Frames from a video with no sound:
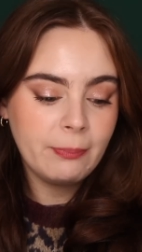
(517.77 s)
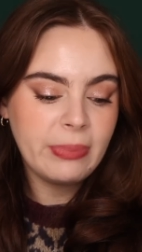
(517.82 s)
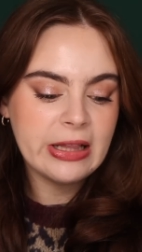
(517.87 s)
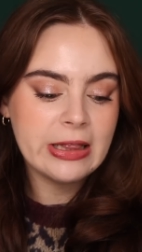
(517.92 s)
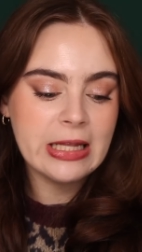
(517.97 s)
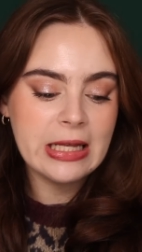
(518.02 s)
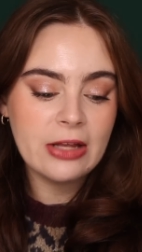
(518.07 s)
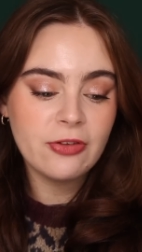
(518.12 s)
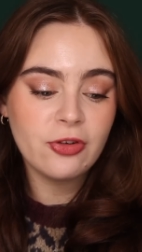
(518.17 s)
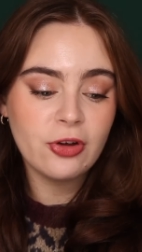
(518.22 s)

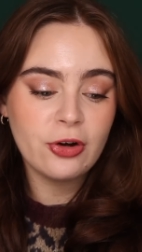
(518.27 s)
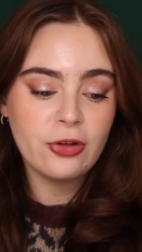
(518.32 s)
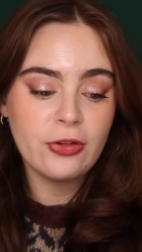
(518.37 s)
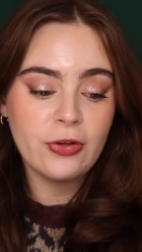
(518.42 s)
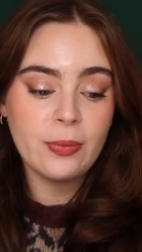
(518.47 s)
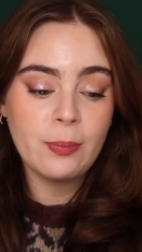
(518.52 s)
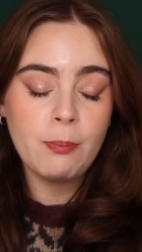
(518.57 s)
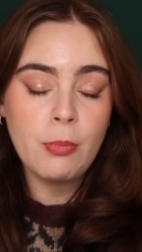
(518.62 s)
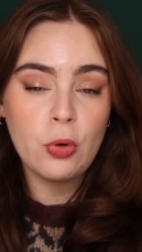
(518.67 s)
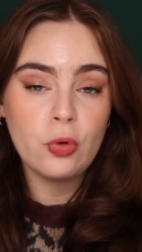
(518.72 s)
but these are
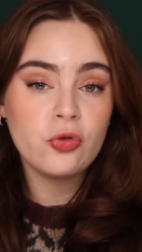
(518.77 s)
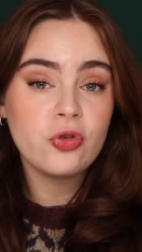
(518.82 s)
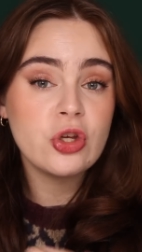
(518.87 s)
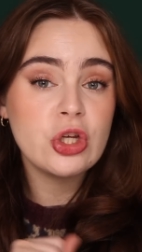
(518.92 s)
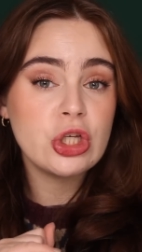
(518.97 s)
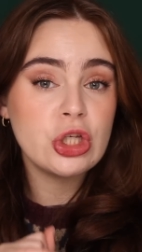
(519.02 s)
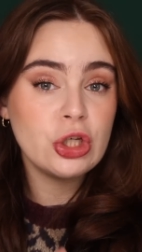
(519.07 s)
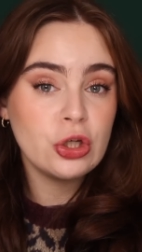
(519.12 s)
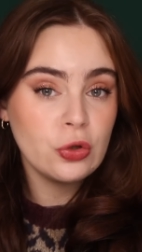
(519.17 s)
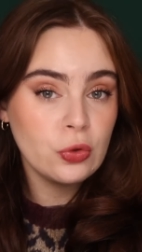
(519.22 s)
the most
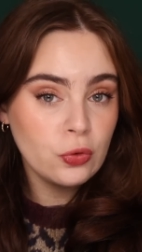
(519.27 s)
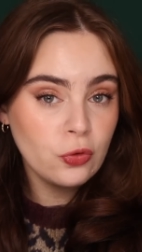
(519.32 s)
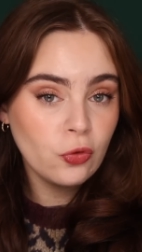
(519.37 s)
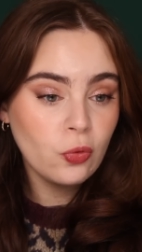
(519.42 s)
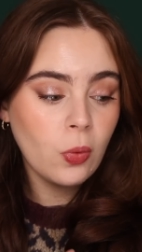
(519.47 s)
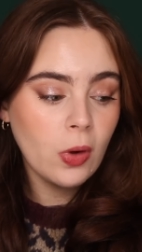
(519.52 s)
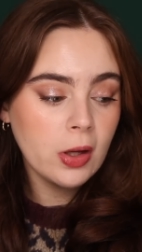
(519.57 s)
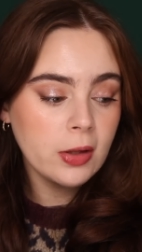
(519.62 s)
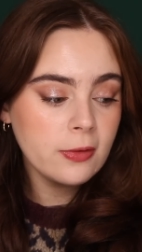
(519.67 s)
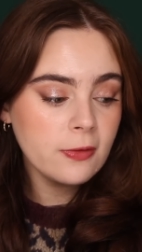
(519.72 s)

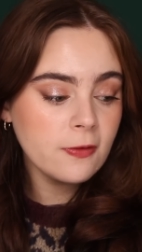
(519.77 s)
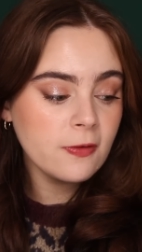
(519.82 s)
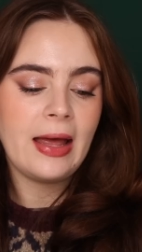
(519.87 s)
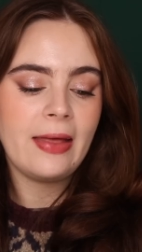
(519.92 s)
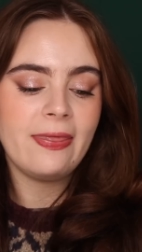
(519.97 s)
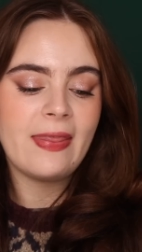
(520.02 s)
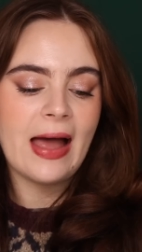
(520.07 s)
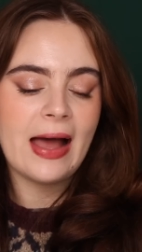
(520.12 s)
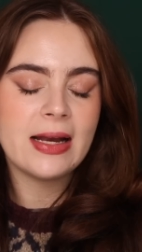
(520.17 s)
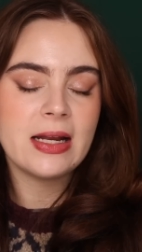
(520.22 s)
used ones,
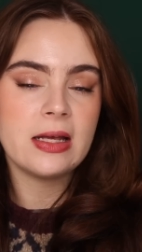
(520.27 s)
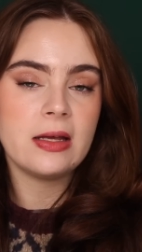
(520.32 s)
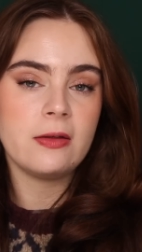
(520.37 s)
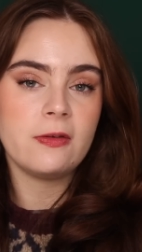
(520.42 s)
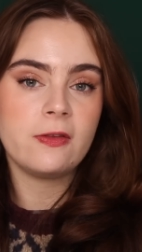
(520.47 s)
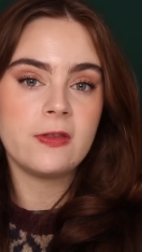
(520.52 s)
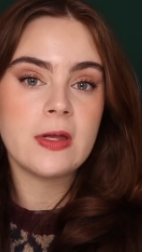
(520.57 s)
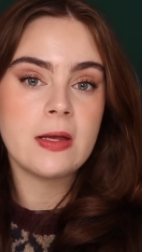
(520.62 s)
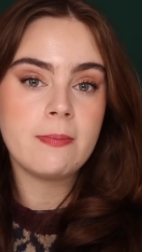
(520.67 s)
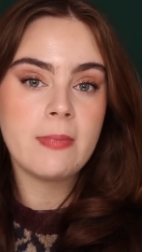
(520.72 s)
and that
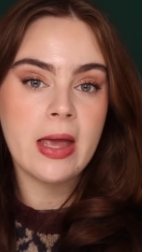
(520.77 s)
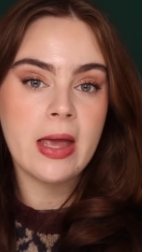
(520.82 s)
is the